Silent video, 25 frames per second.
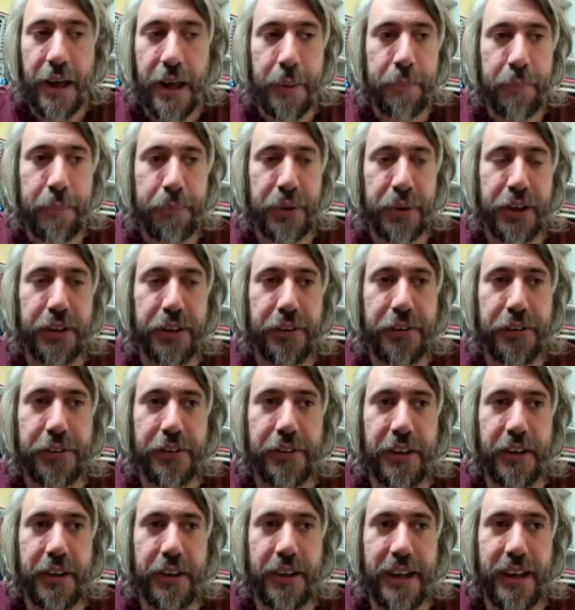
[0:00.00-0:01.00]

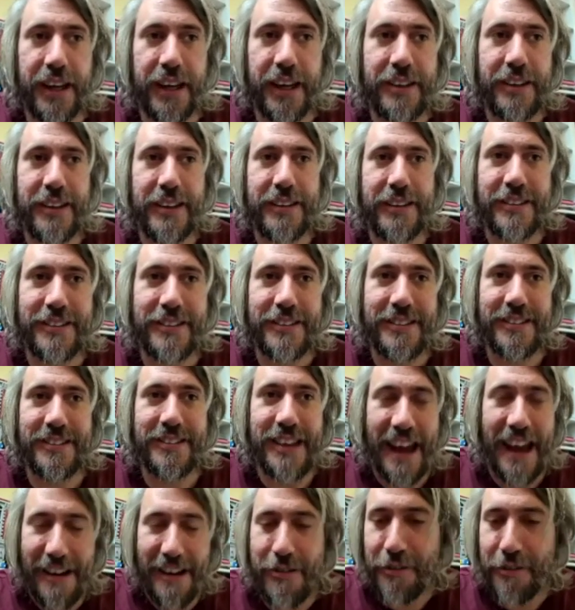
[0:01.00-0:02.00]
because it is
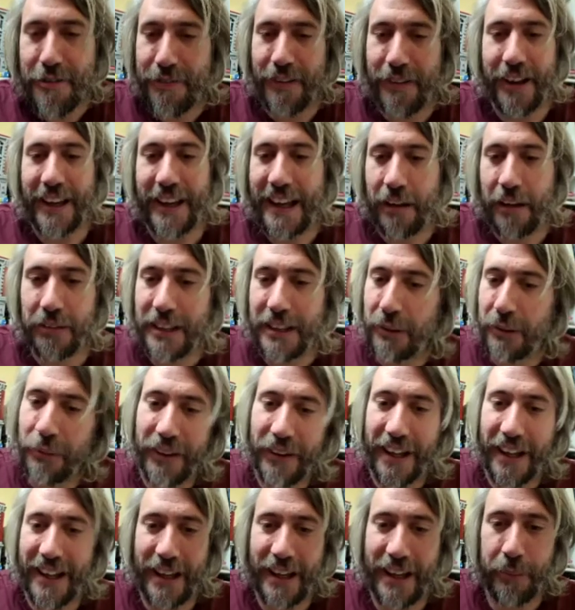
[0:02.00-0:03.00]
terrifying how little
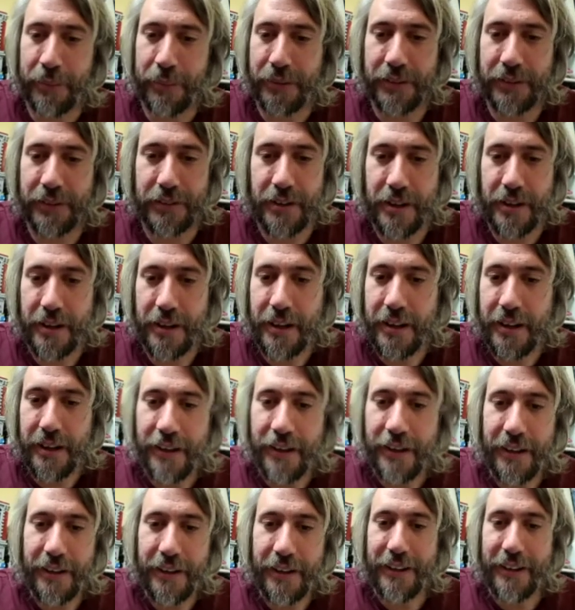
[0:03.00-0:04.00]
that happens.
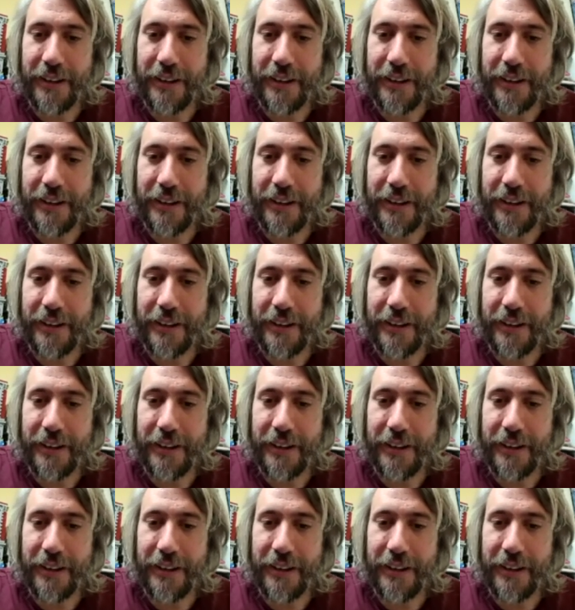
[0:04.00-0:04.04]
Yeah.